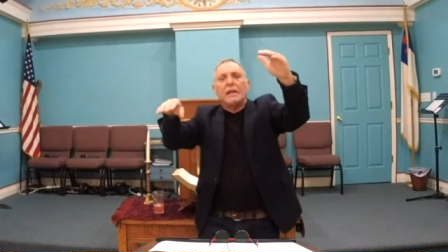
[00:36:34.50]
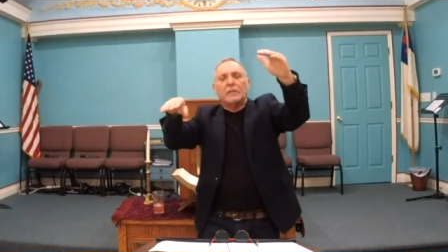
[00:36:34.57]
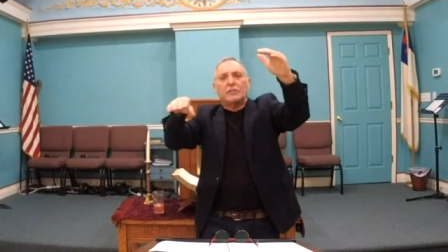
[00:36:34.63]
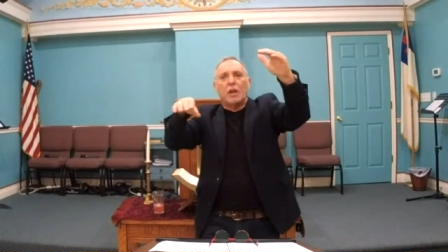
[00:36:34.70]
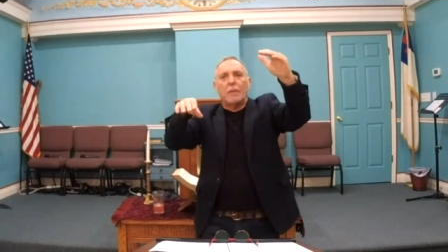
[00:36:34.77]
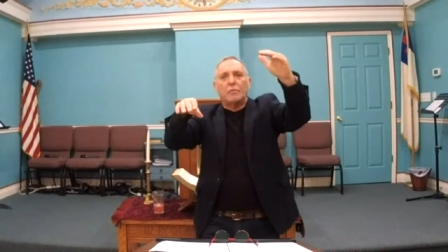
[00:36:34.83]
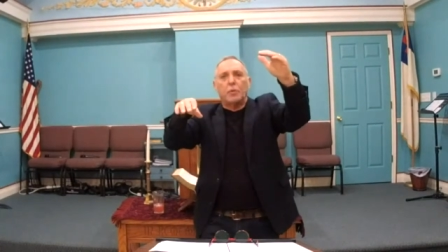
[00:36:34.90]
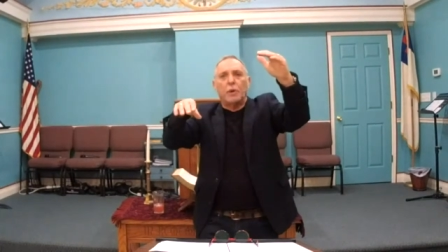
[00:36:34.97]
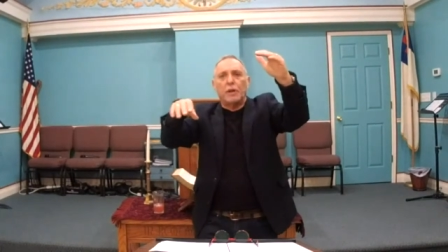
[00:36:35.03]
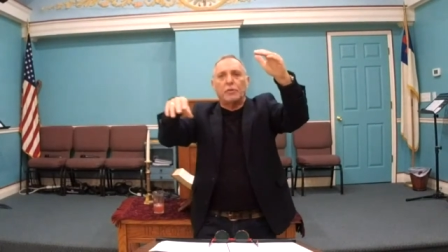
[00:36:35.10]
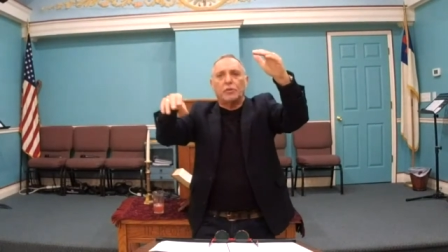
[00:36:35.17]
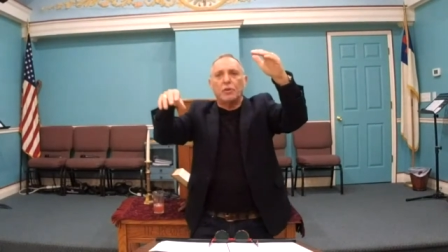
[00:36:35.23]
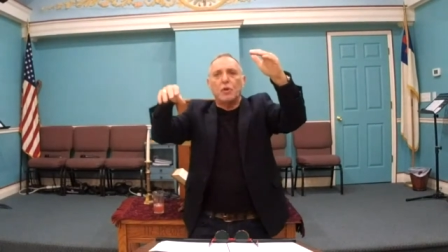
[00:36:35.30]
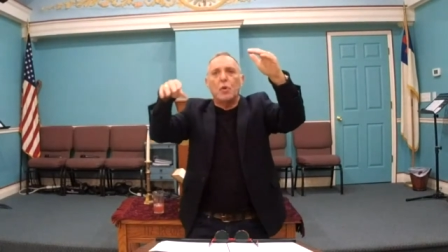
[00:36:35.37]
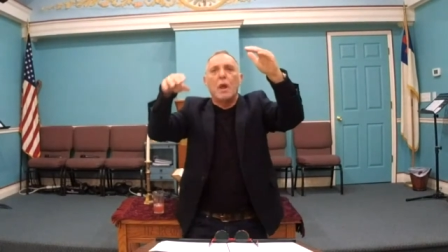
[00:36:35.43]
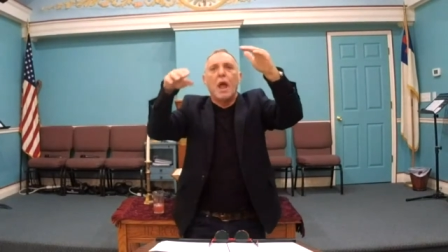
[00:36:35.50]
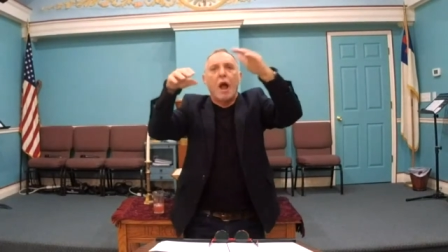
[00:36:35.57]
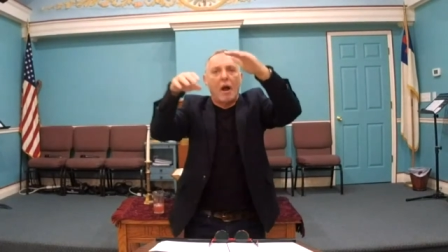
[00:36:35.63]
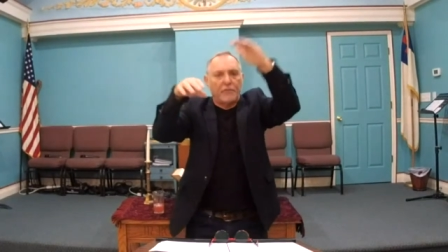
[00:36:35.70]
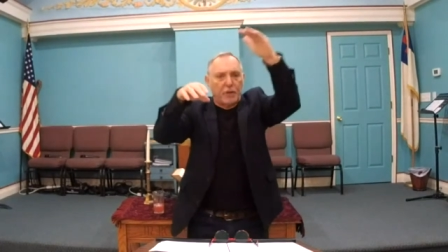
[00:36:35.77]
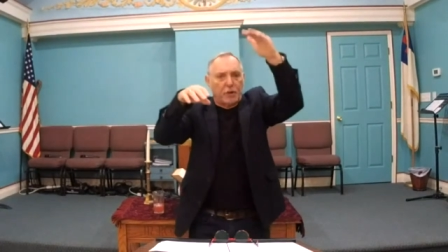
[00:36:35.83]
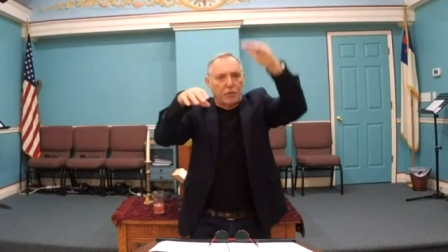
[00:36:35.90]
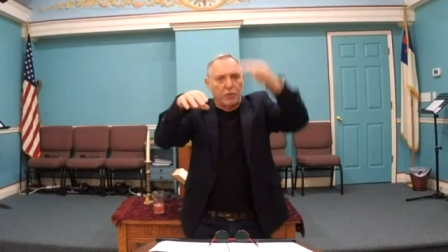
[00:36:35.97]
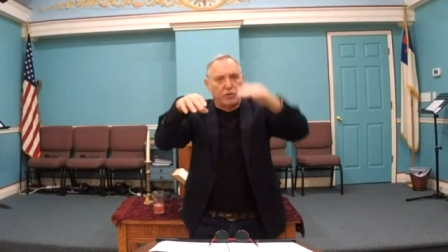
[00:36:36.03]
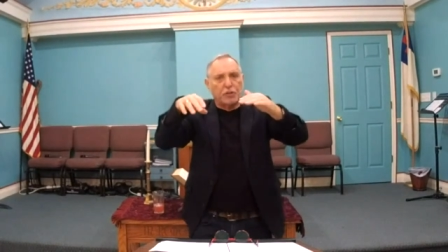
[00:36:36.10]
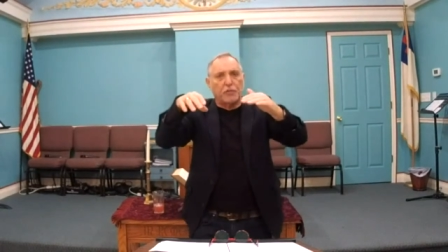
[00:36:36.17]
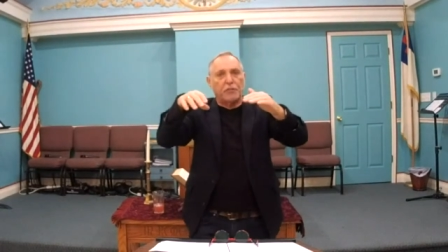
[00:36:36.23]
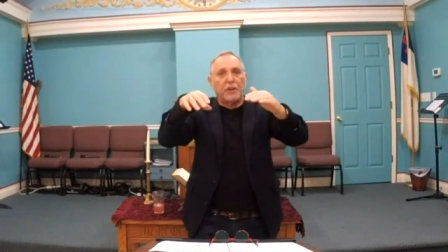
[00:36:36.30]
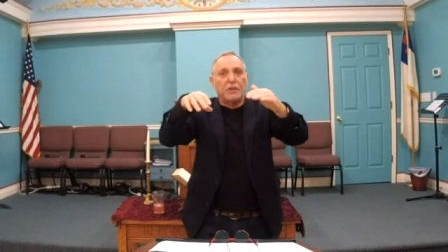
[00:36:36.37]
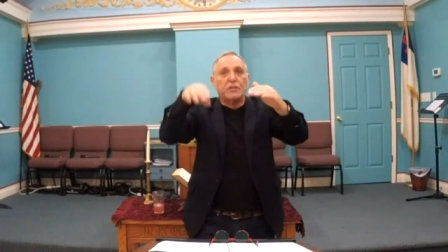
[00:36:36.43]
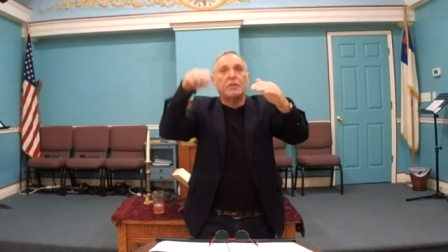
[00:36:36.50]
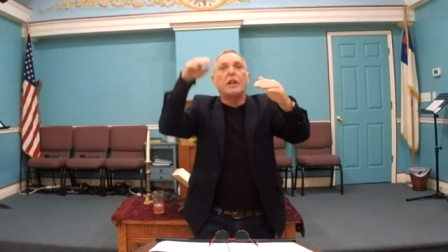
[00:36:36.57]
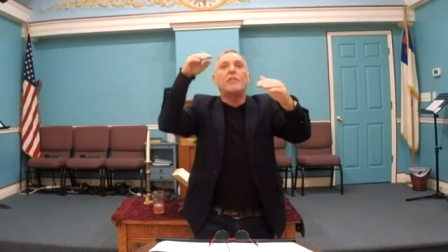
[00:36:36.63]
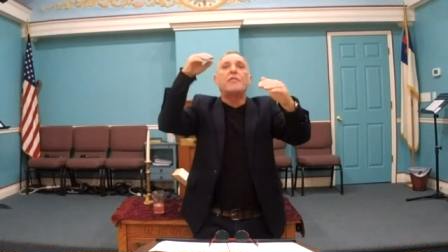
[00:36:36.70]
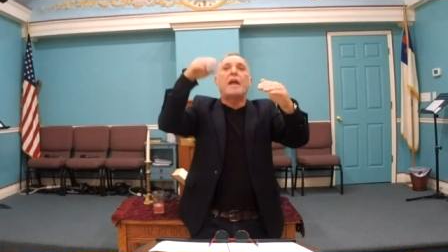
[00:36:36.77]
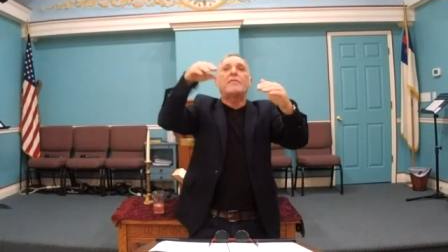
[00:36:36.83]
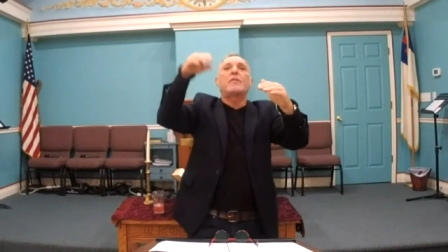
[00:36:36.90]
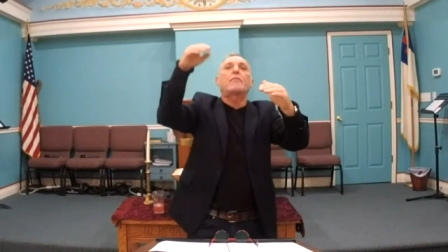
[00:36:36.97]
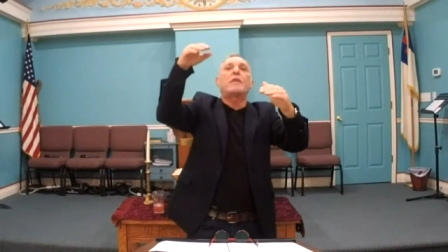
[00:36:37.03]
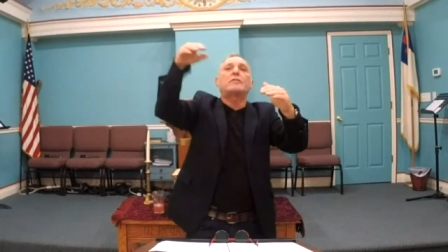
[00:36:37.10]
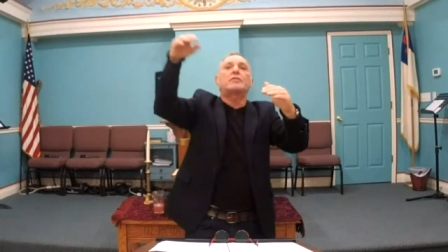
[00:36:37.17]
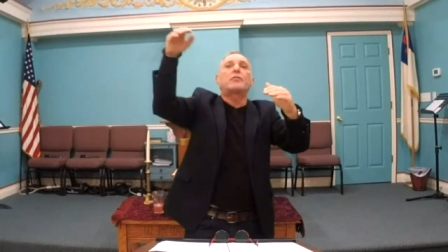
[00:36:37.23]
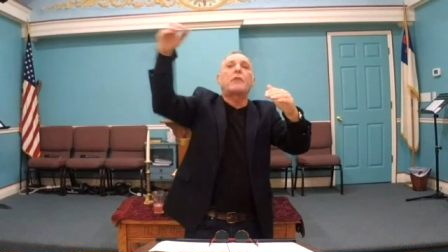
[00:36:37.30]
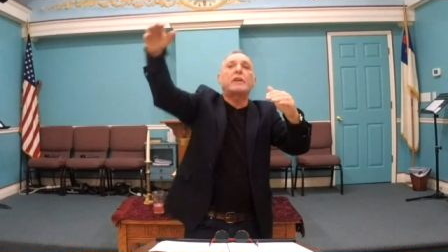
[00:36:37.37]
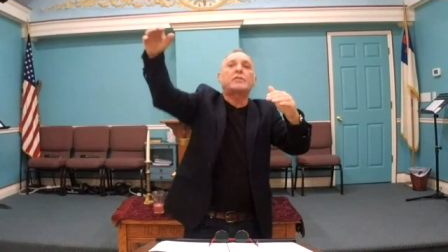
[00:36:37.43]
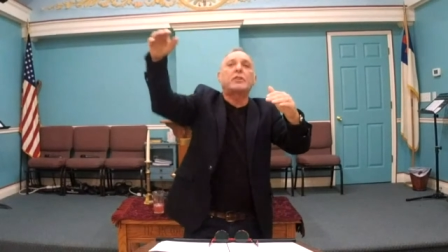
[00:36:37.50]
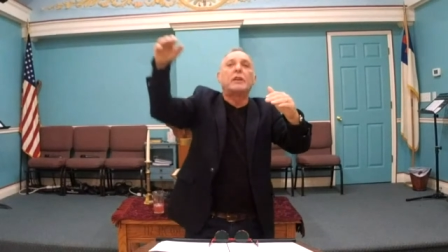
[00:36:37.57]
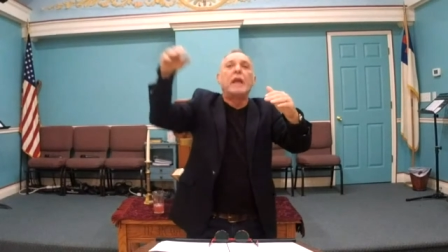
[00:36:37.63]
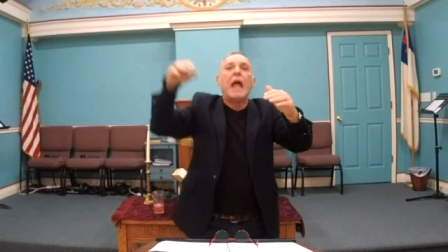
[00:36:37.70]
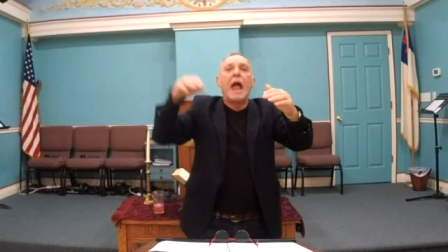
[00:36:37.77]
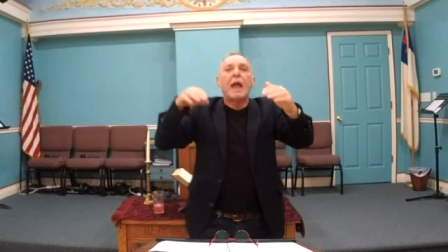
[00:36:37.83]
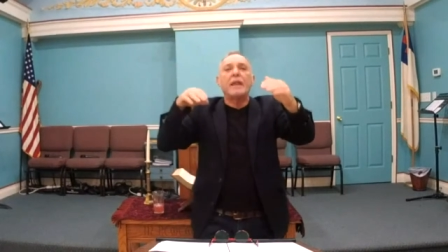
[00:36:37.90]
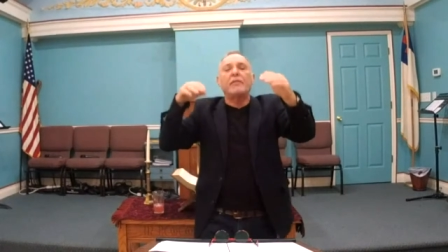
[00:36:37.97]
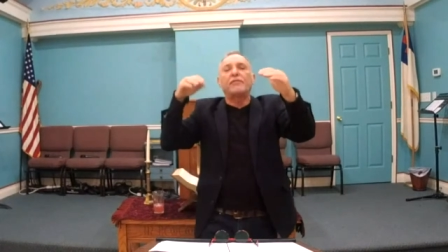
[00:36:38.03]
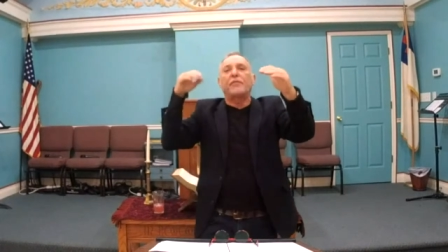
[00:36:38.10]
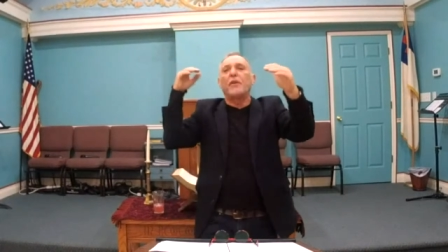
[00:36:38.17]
in Psalm 22 of the crucifixion and then the resurrection. And the